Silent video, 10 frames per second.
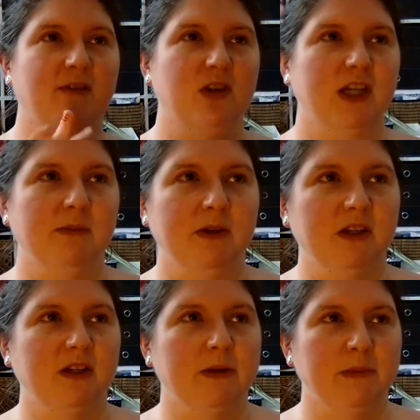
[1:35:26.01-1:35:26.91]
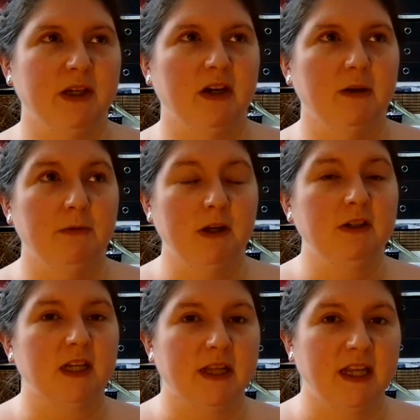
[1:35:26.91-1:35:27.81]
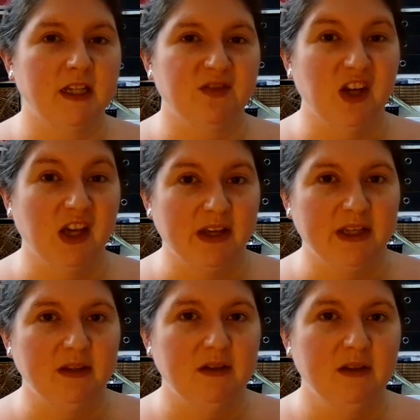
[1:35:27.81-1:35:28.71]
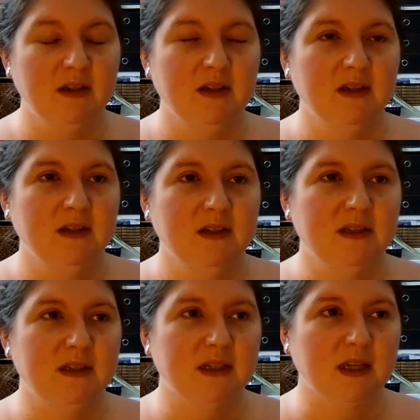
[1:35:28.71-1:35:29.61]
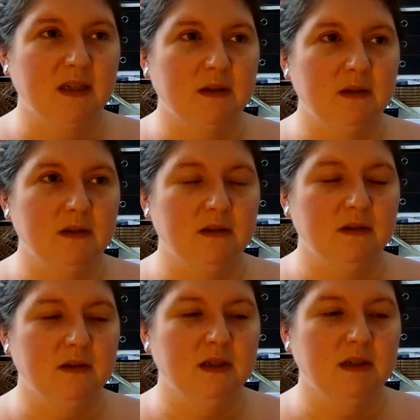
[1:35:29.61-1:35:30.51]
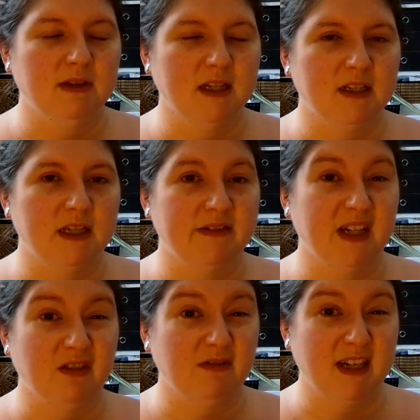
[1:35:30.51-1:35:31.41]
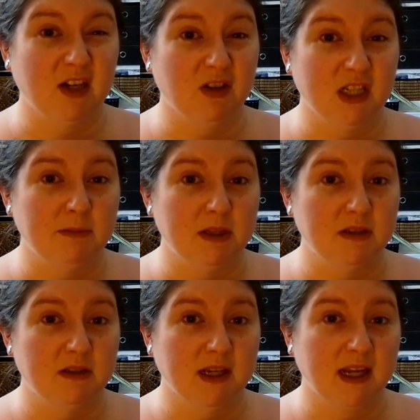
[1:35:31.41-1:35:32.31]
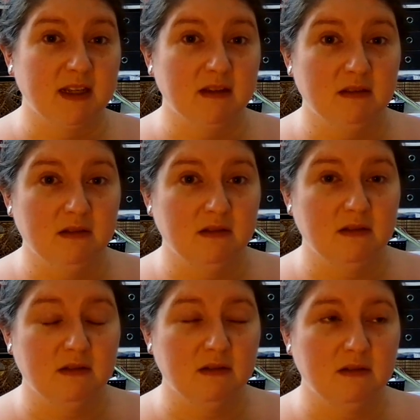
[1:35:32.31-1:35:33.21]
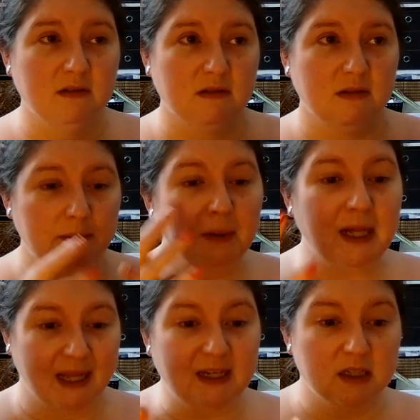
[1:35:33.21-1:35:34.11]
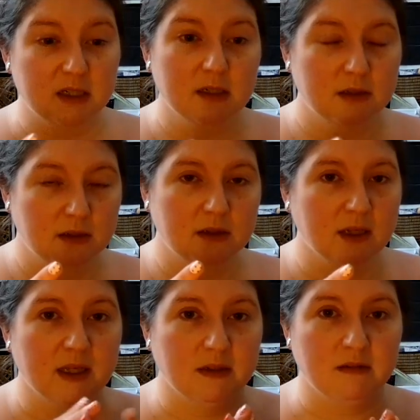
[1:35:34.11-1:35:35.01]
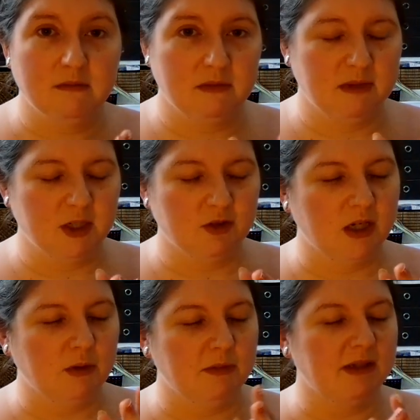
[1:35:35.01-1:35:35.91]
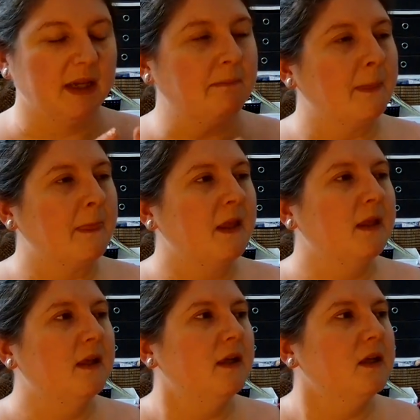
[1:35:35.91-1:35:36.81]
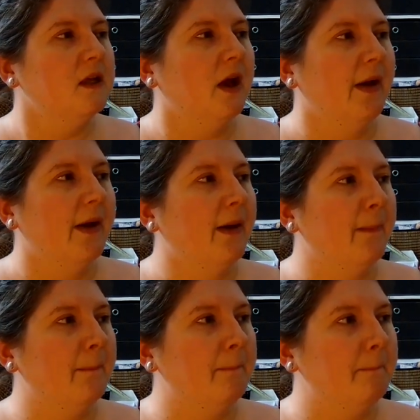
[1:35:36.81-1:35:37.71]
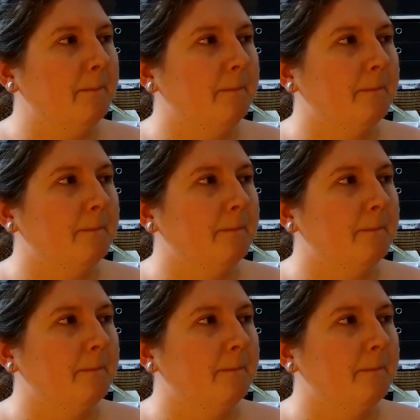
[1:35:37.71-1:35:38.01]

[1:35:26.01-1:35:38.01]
of October and we are approaching the end of July. So, in reality, I've only really got 2 months to get it planned and make sure I know what I'm doing.